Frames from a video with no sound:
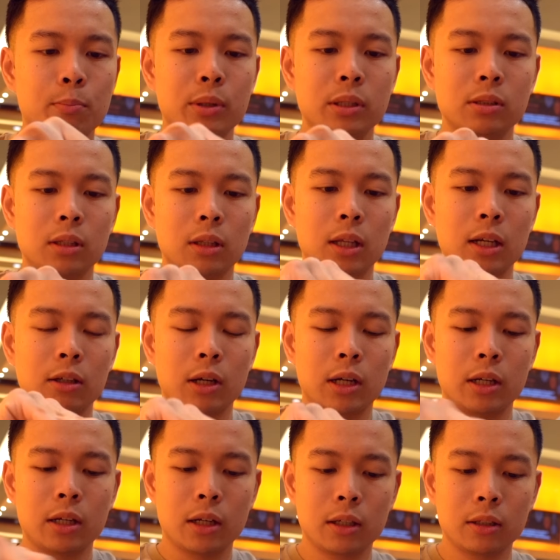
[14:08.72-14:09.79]
piece of the leg right
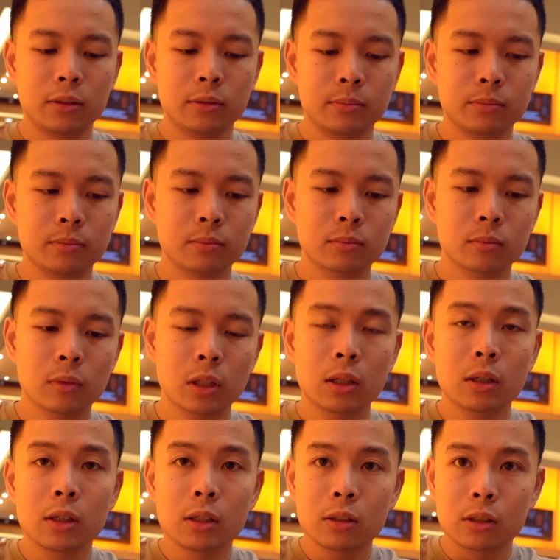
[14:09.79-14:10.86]
here.
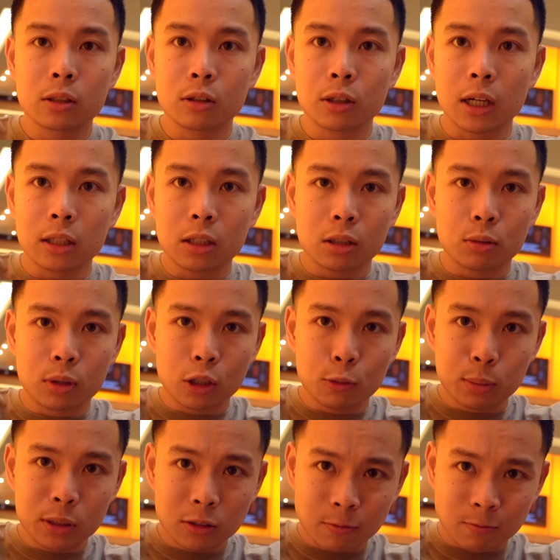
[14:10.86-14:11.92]
Crack this one
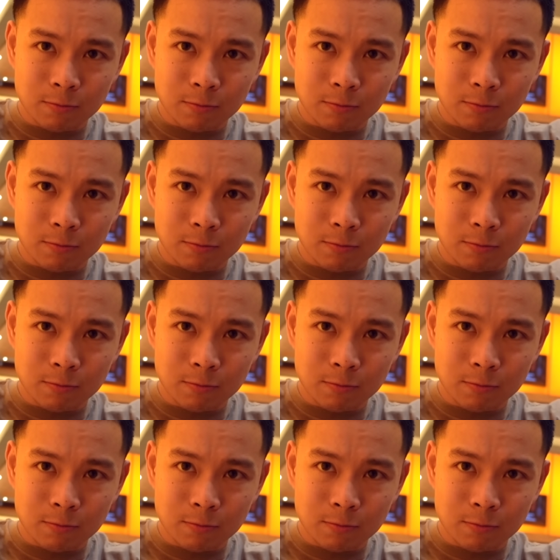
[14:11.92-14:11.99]
open.